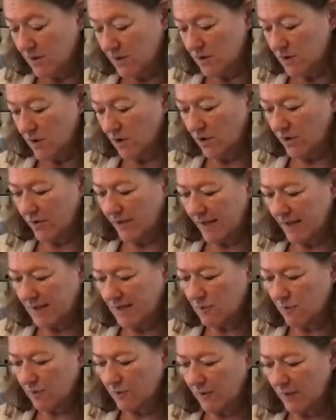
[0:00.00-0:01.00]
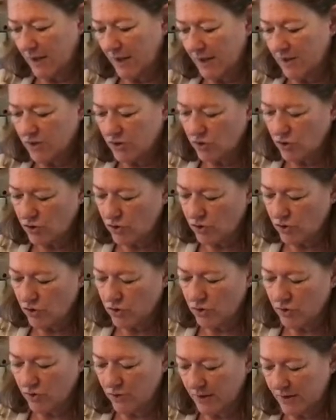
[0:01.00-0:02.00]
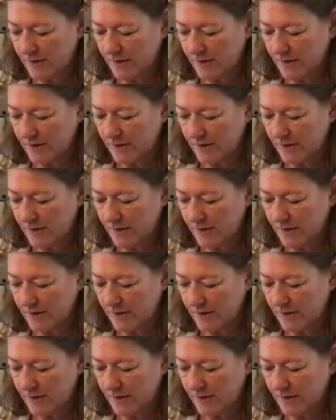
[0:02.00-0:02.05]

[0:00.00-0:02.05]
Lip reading: So that's what we're going to do,